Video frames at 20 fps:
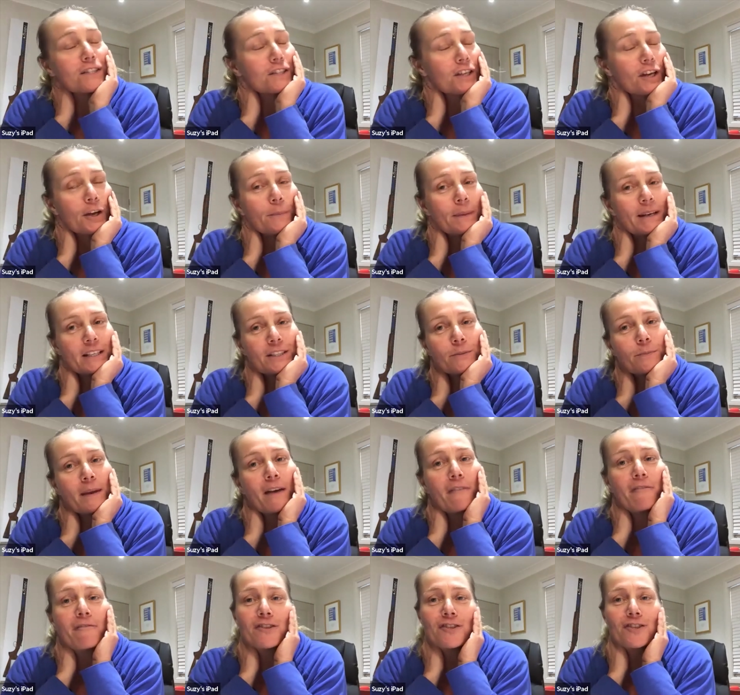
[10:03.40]
so much
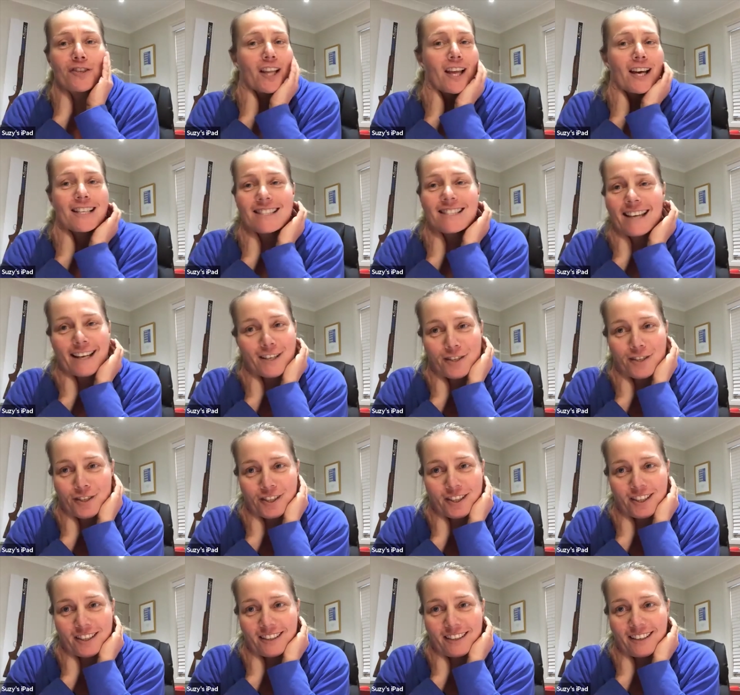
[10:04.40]
about
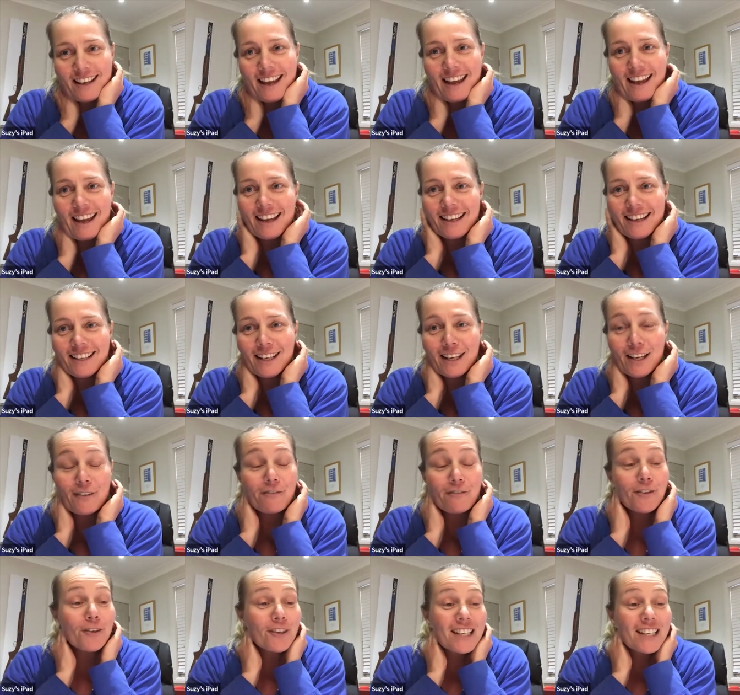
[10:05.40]
visualization, and
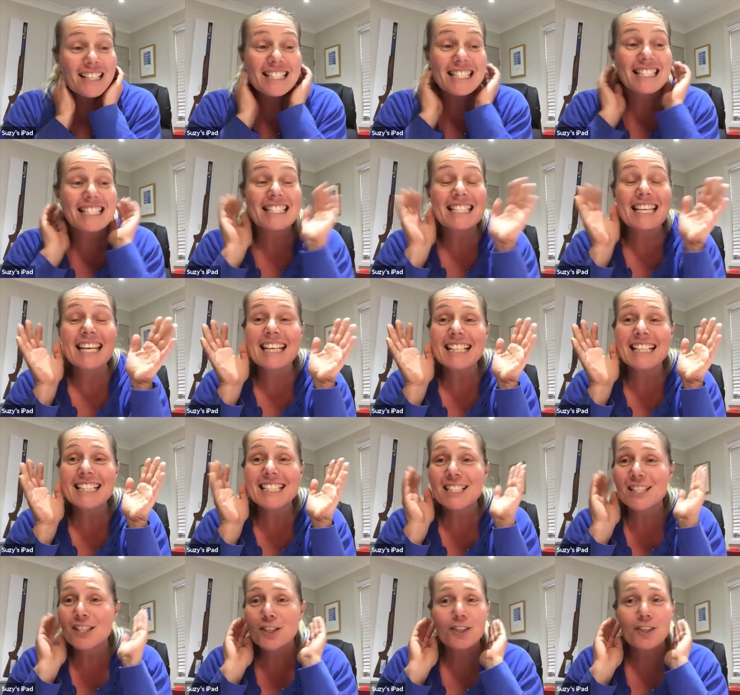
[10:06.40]
if you can see it,
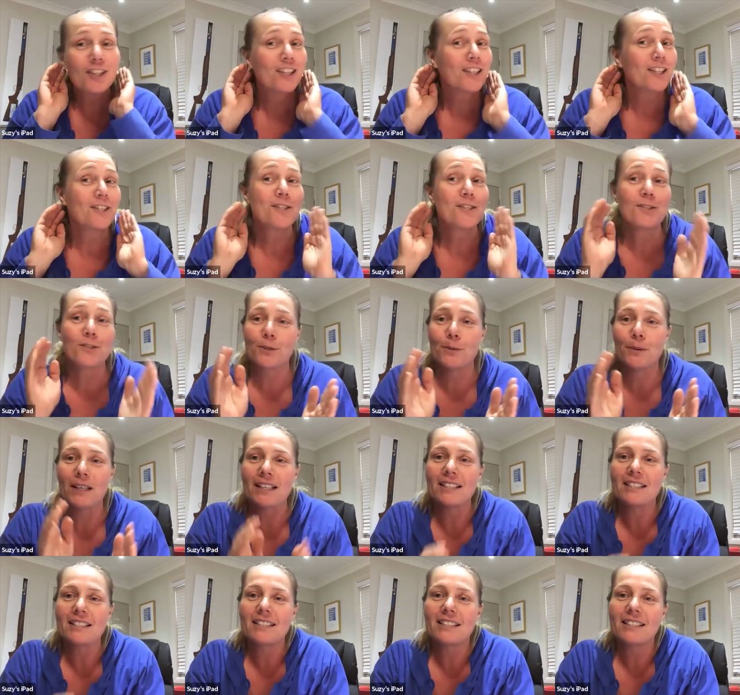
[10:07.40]
you can do
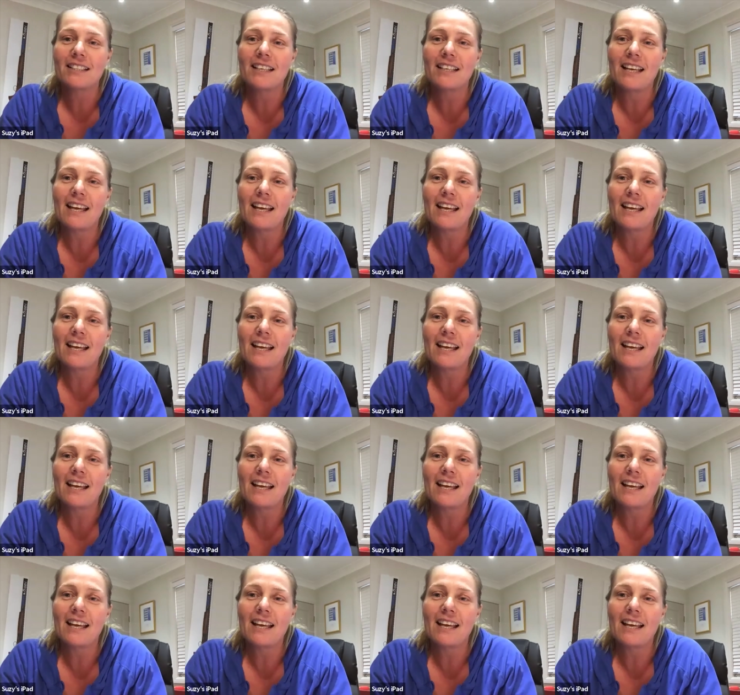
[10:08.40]
it.